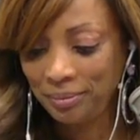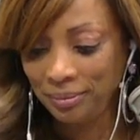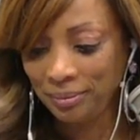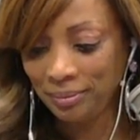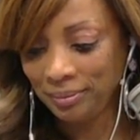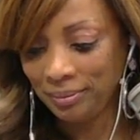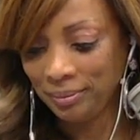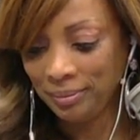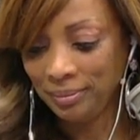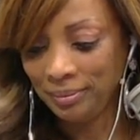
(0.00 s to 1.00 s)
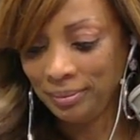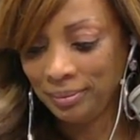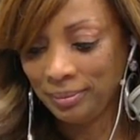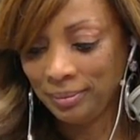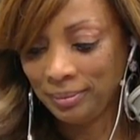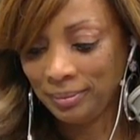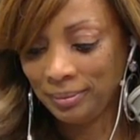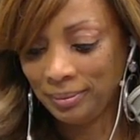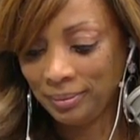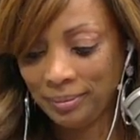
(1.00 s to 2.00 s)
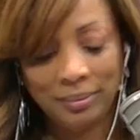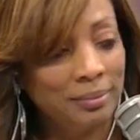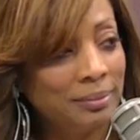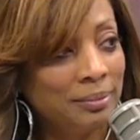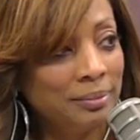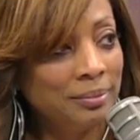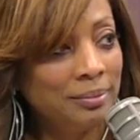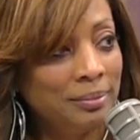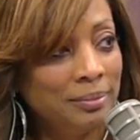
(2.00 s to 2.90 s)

This person isn't speaking.